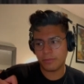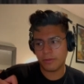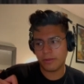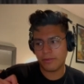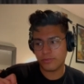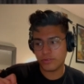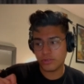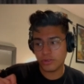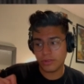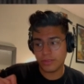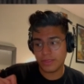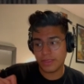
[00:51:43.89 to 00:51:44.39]
we have
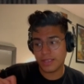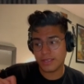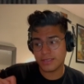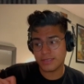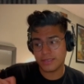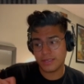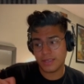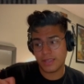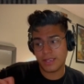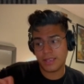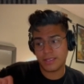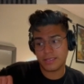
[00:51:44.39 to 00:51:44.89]
Charlie
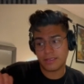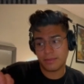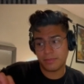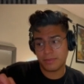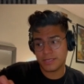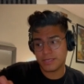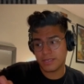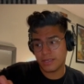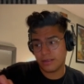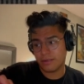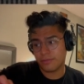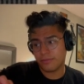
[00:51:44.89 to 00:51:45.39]
XCX. I'm
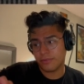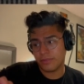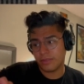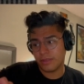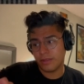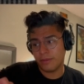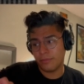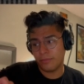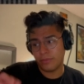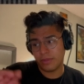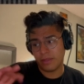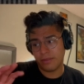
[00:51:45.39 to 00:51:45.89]
excited for
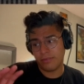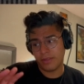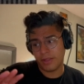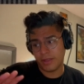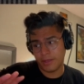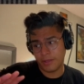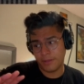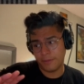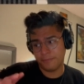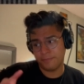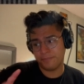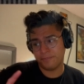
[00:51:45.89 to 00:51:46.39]
them. We have
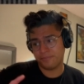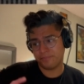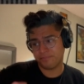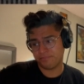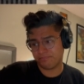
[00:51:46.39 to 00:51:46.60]
Haim.